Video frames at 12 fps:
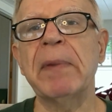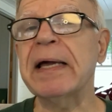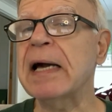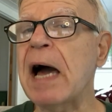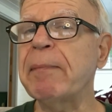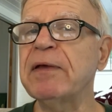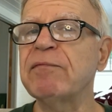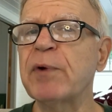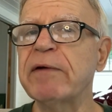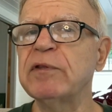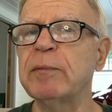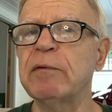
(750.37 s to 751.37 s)
My copy of
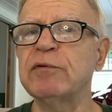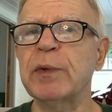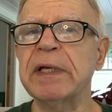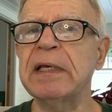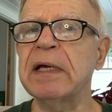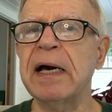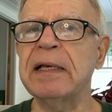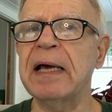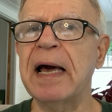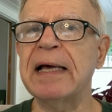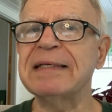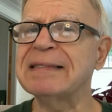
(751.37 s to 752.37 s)
Brave and the Bold 29
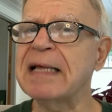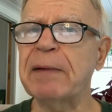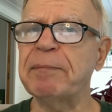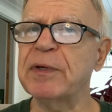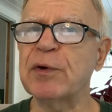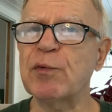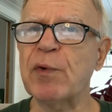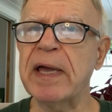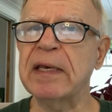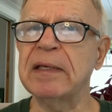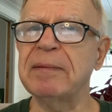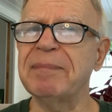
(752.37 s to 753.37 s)
has not been
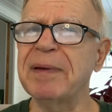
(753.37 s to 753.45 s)
graded,